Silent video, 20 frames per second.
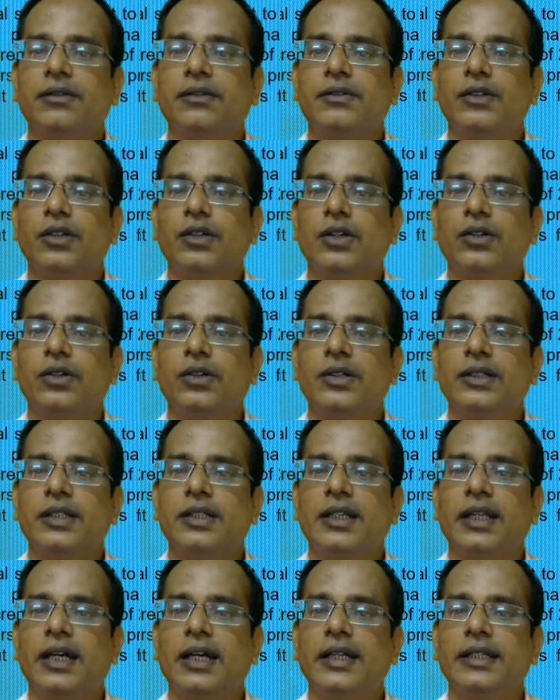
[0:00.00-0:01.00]
You are going to
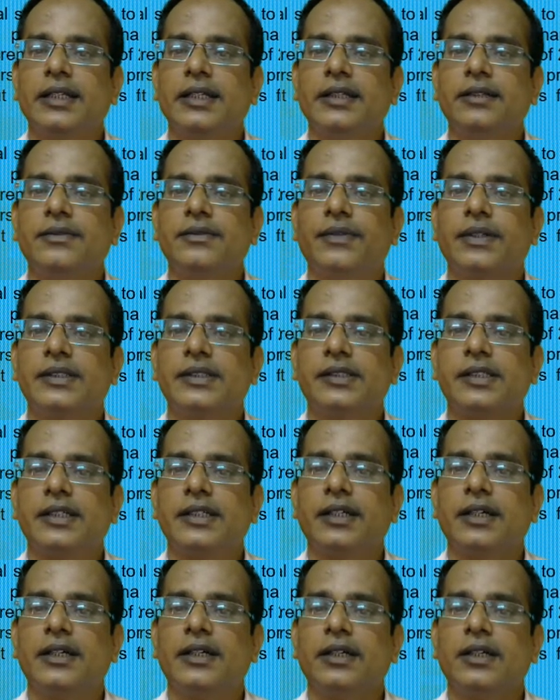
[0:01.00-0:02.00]
learn it. First
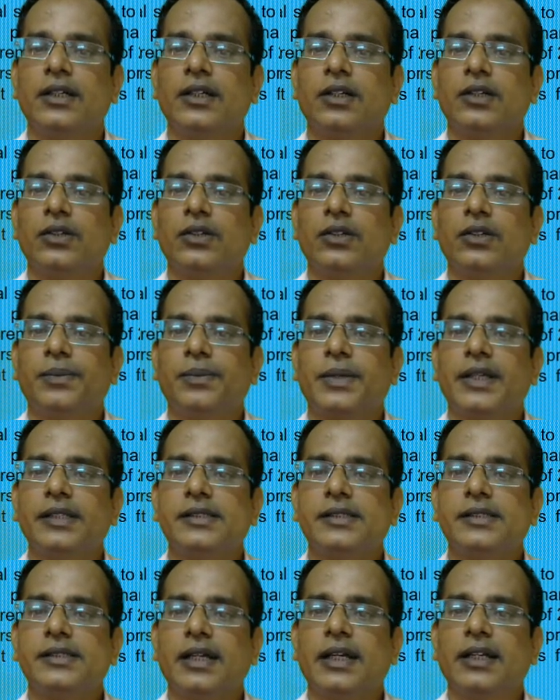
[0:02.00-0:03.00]
you
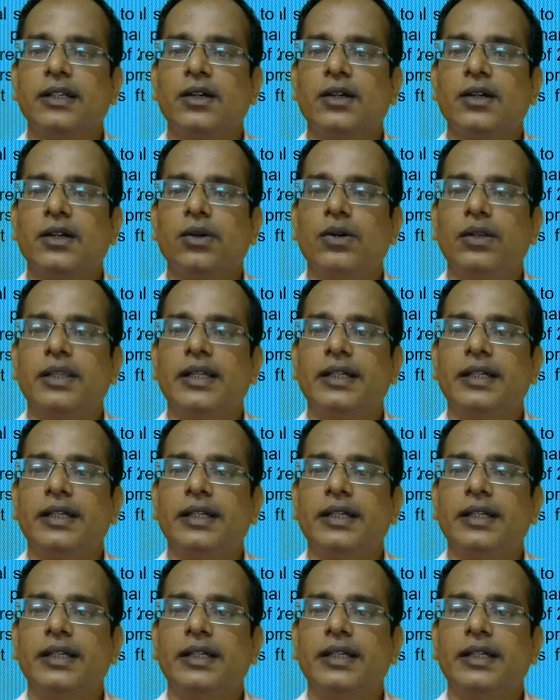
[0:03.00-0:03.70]
press and hold the